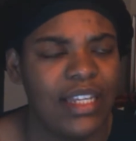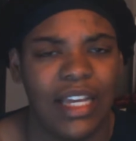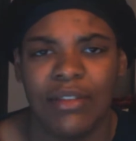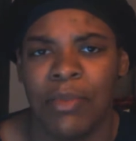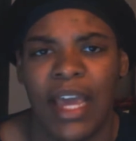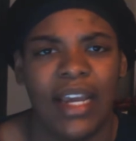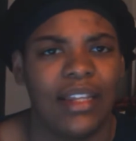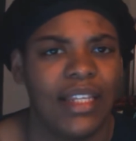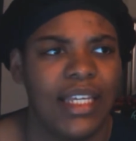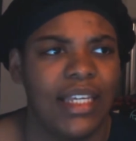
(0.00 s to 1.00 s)
I think it was back
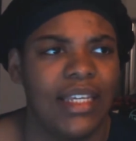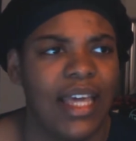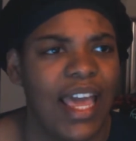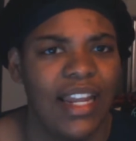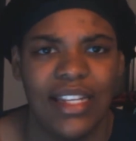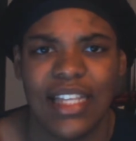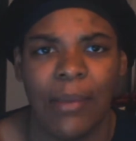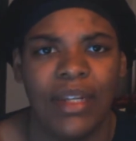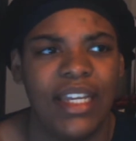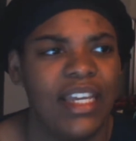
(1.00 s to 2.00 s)
in the 80s,
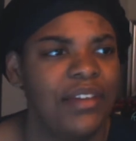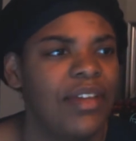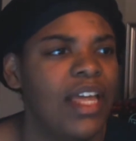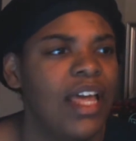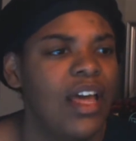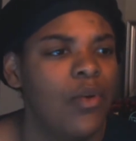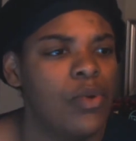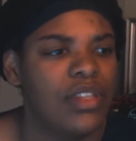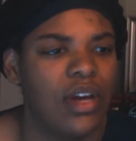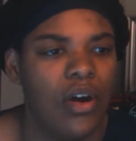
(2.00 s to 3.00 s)
I believe,
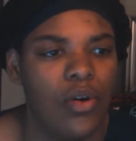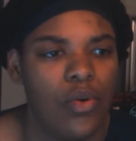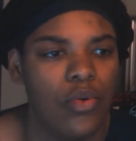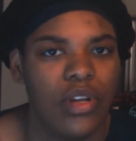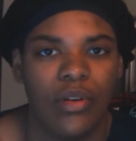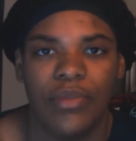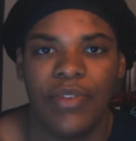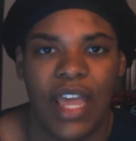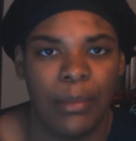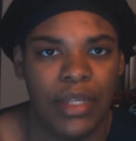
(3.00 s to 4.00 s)
with the whole, you know, the
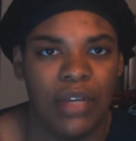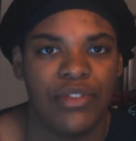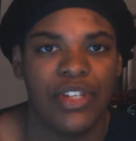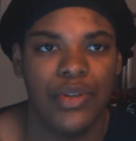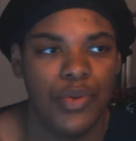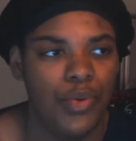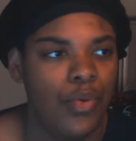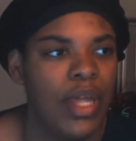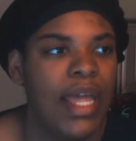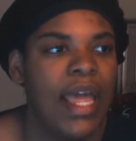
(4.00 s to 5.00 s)
family of
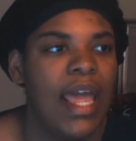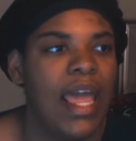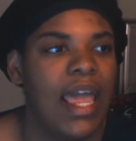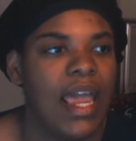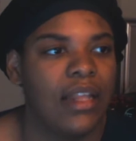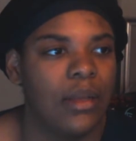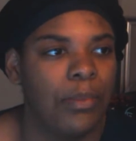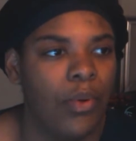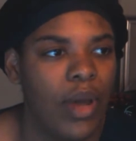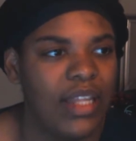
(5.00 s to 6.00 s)
two. And the
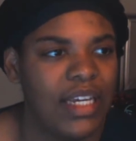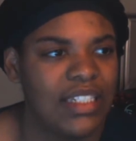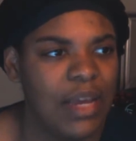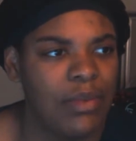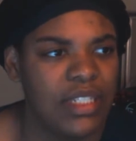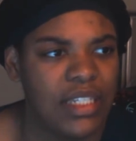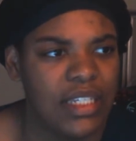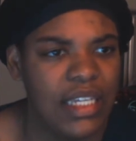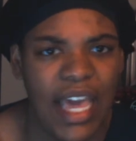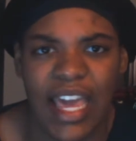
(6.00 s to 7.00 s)
boy, I think his name was
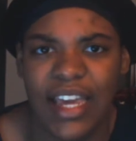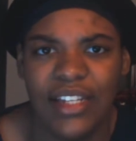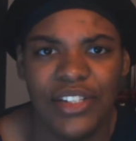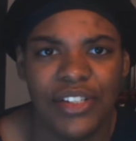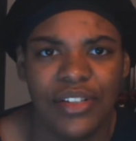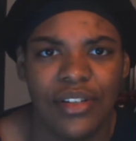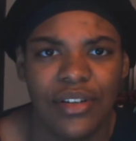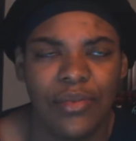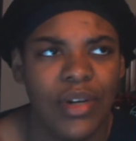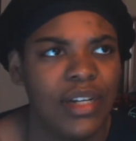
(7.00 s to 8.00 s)
Gage.
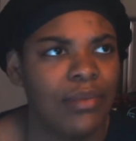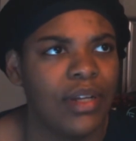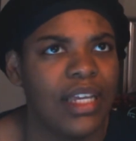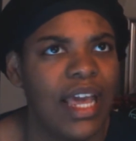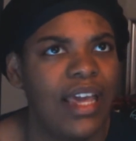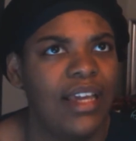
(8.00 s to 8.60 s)
I think it